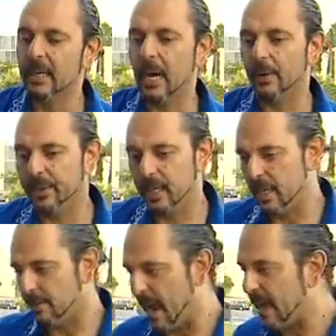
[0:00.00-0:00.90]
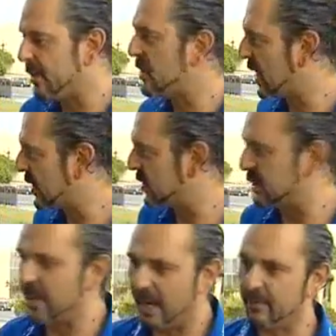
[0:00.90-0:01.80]
Now, the Iran, in this sense,
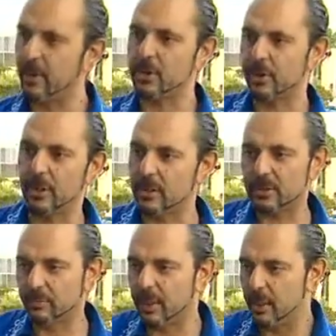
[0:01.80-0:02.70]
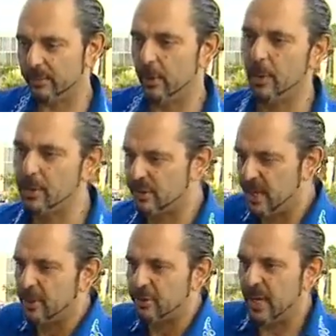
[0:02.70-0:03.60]
is a diversion. It's really of no interest.
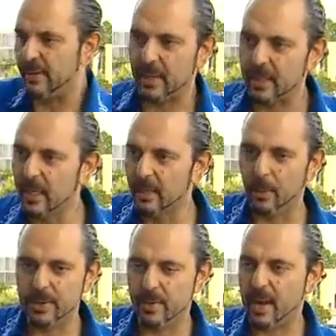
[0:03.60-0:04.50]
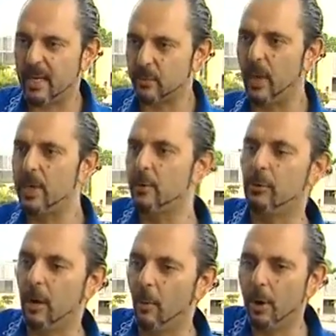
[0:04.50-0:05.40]
They understand that whether Iran has one
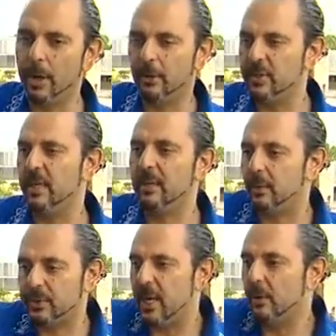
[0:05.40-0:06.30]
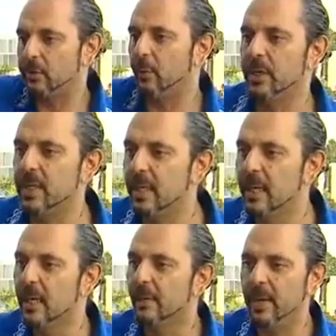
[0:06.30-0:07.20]
nuclear warhead or 10 or 20,
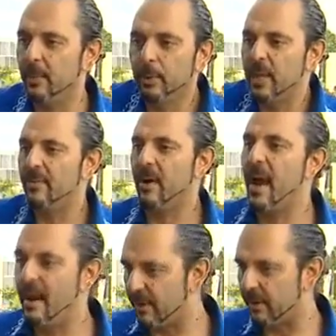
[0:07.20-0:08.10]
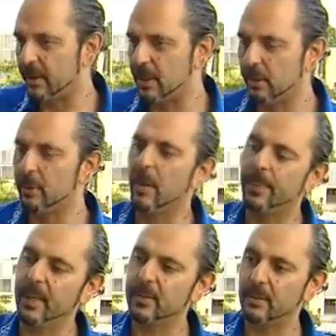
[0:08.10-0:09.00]
they will never, ever, go
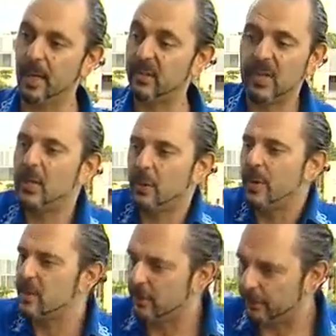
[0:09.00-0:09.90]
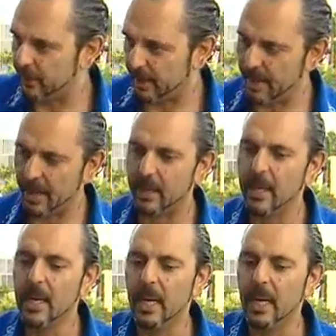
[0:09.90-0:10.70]
up against the United States or Israel, for that matter.